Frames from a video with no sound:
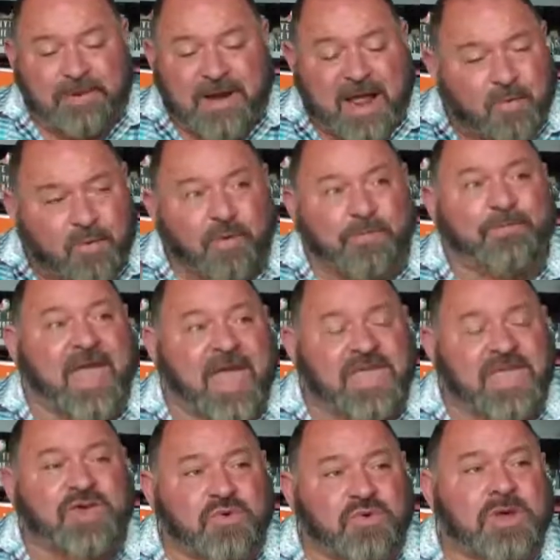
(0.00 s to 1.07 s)
but I will pay
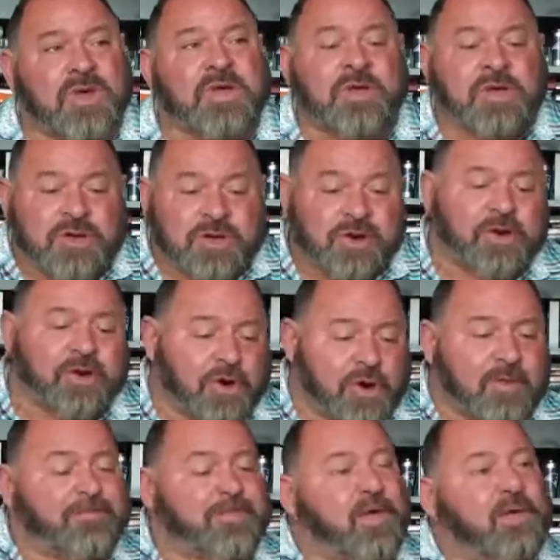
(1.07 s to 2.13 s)
you your
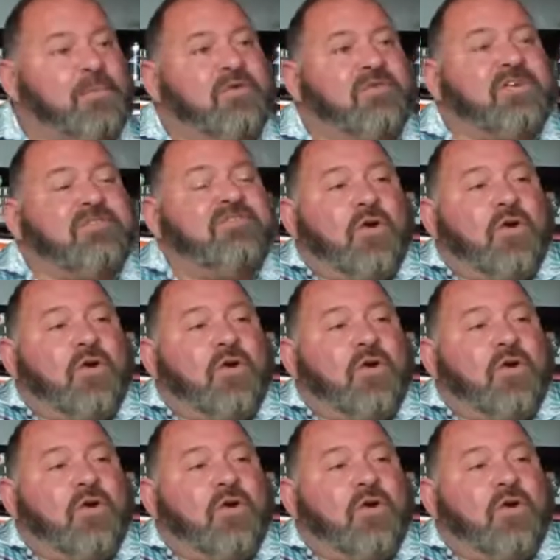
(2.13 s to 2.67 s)
current bill moving